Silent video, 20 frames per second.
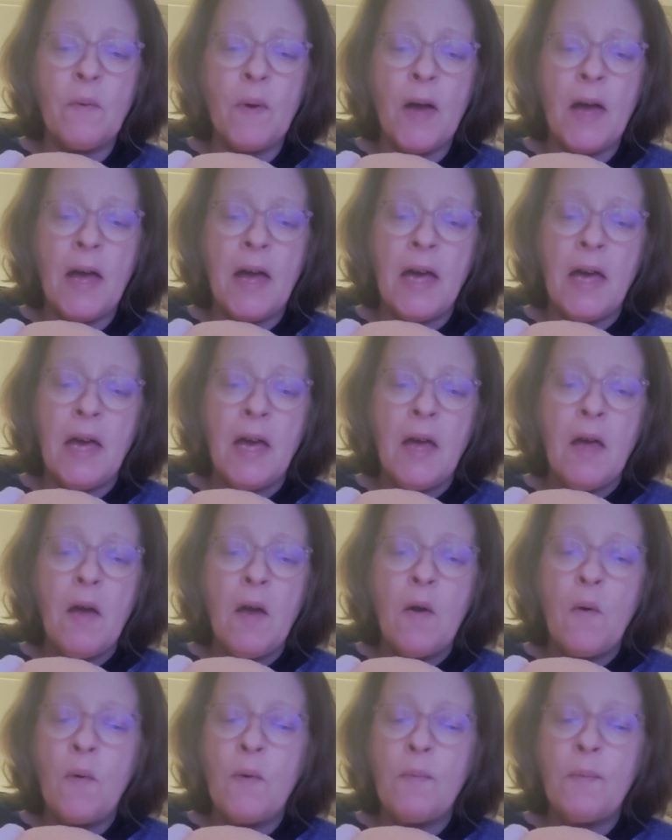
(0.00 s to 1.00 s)
away,
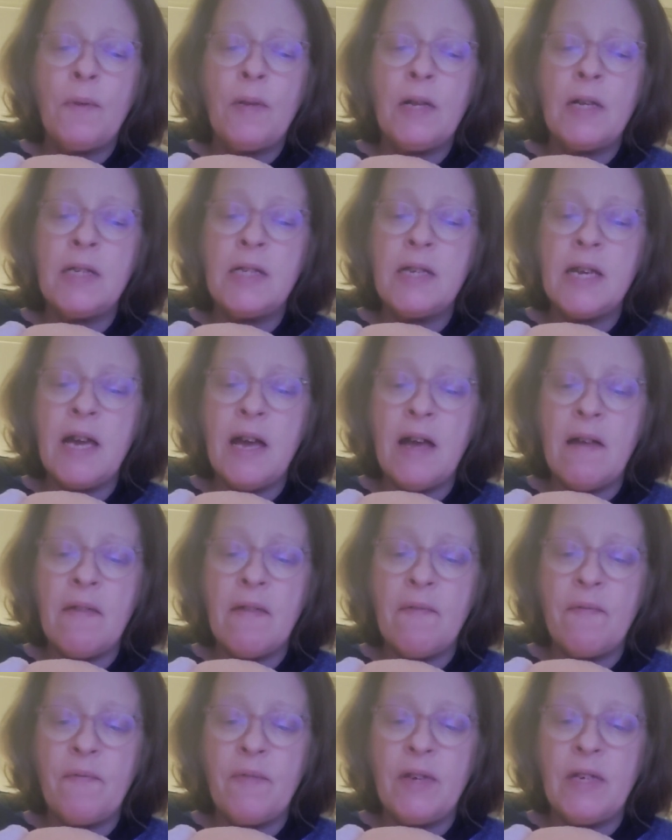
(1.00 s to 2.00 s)
with plenty for
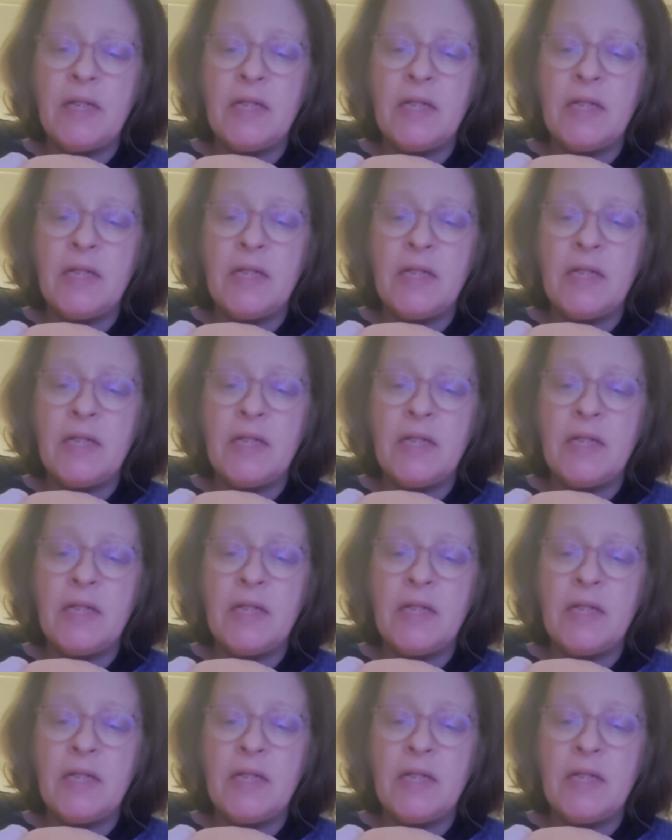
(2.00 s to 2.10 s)
the